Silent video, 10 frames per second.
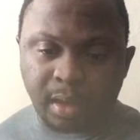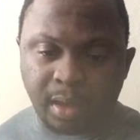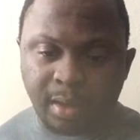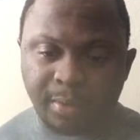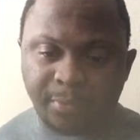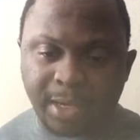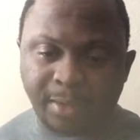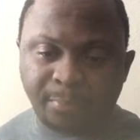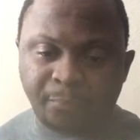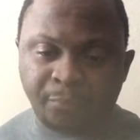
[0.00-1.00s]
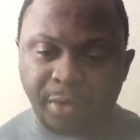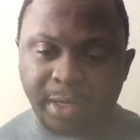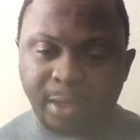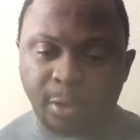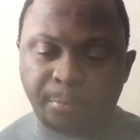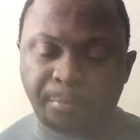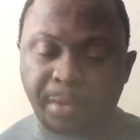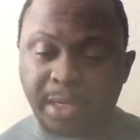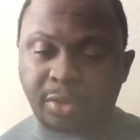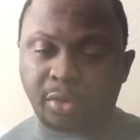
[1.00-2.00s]
of a video
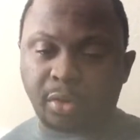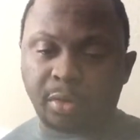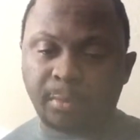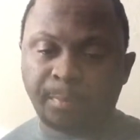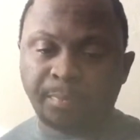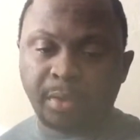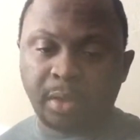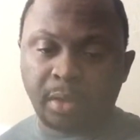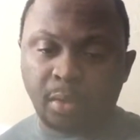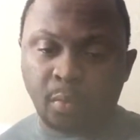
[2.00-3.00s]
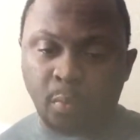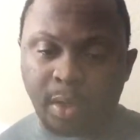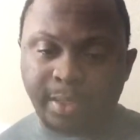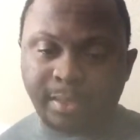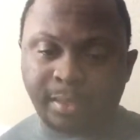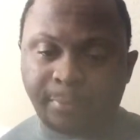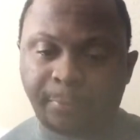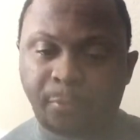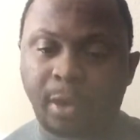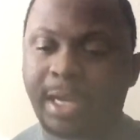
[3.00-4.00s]
picture? What is the
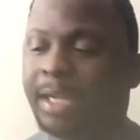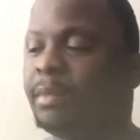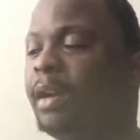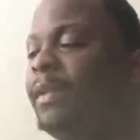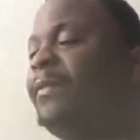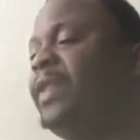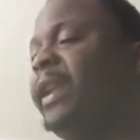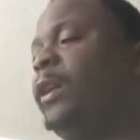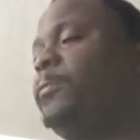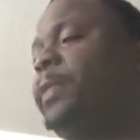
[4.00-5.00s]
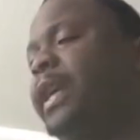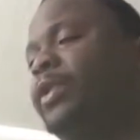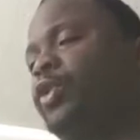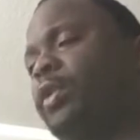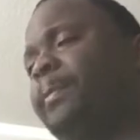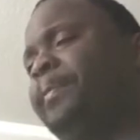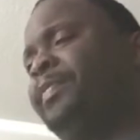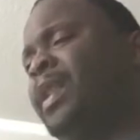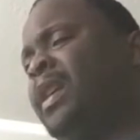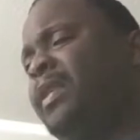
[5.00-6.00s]
frame of a video picture?
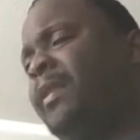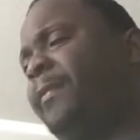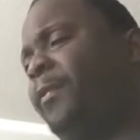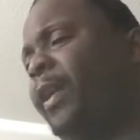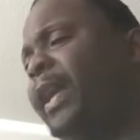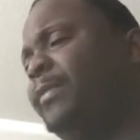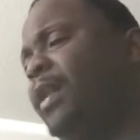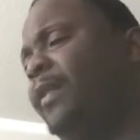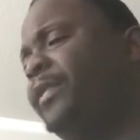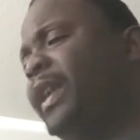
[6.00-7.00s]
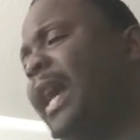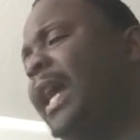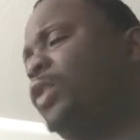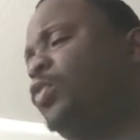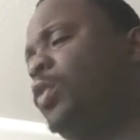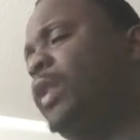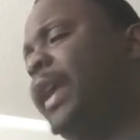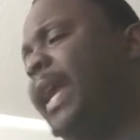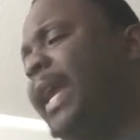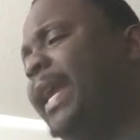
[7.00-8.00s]
The frame of the actual
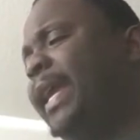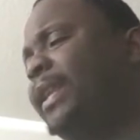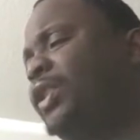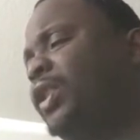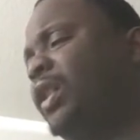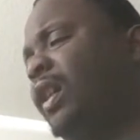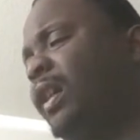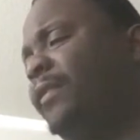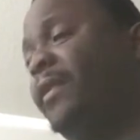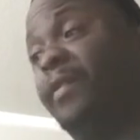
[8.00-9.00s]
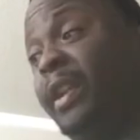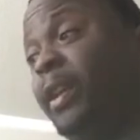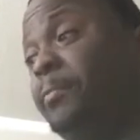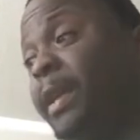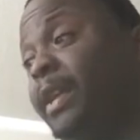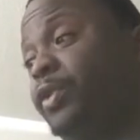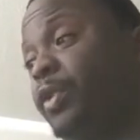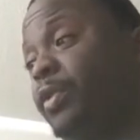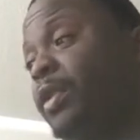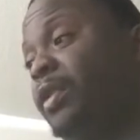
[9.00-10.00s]
edge of the video picture.
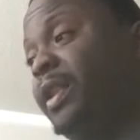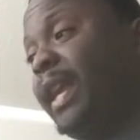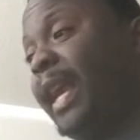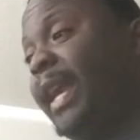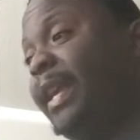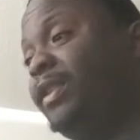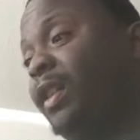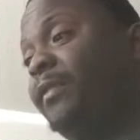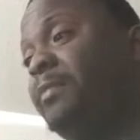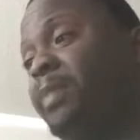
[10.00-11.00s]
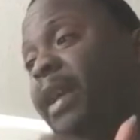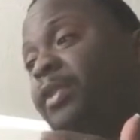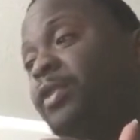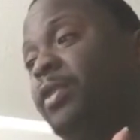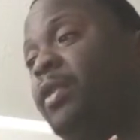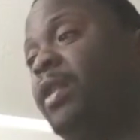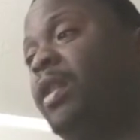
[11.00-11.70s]
The edge of the picture